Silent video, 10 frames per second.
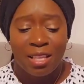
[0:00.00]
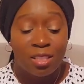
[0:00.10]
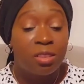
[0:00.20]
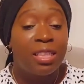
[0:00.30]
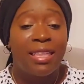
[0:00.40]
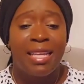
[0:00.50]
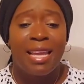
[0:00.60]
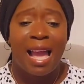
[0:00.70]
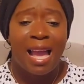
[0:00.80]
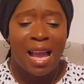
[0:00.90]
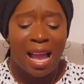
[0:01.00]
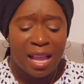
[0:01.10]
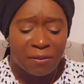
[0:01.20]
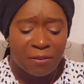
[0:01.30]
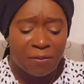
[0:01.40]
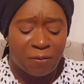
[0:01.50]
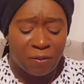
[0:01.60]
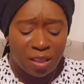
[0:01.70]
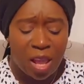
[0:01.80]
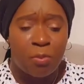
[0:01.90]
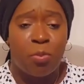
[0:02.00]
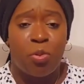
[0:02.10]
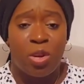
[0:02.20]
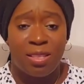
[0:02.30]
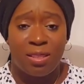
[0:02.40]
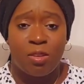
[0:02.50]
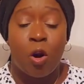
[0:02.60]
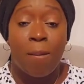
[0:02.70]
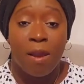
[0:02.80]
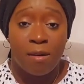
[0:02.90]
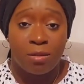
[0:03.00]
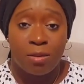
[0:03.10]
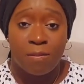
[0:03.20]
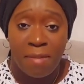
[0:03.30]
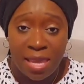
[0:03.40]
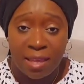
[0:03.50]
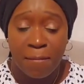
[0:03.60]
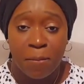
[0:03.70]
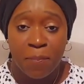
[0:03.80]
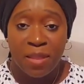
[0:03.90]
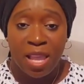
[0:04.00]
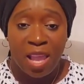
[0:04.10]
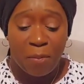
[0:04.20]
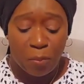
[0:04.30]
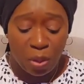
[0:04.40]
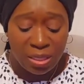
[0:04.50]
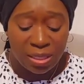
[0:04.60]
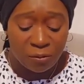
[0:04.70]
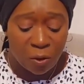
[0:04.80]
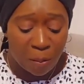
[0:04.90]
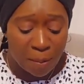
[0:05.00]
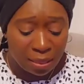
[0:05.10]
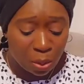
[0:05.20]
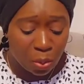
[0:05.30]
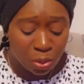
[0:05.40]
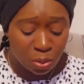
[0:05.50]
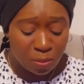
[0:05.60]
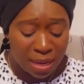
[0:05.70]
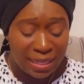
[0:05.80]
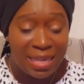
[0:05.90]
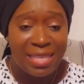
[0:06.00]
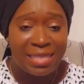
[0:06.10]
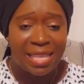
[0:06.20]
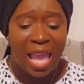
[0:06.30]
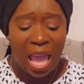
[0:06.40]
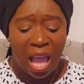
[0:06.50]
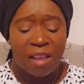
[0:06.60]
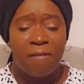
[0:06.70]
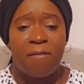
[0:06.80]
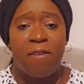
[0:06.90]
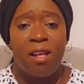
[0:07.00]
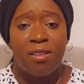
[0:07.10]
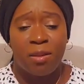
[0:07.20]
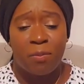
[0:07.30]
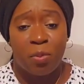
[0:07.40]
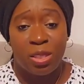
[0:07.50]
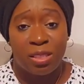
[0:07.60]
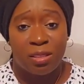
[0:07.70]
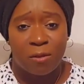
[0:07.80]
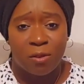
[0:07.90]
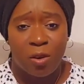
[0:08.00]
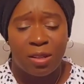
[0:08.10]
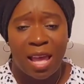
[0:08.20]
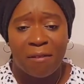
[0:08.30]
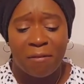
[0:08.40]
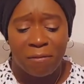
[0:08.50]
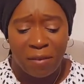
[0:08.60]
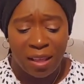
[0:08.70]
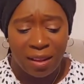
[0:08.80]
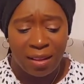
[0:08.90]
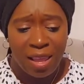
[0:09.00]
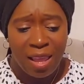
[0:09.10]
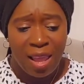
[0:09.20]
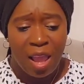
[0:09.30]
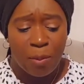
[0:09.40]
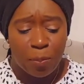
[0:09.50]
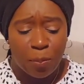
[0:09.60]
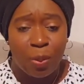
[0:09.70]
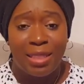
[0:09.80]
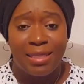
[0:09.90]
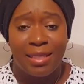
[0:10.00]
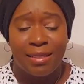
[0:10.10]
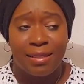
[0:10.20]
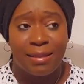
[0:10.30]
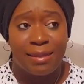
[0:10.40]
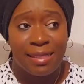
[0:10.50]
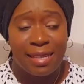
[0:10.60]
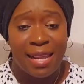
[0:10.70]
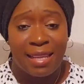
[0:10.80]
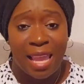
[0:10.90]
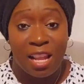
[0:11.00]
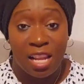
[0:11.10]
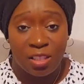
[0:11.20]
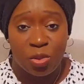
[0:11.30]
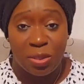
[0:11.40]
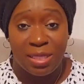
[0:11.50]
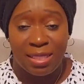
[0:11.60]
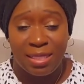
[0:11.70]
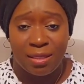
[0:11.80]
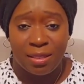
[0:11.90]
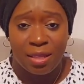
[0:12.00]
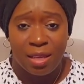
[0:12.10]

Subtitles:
Suddenly I feel a presence coming onto me. A presence from my toes to my knees. I felt the presence of God. I felt a presence like electricity.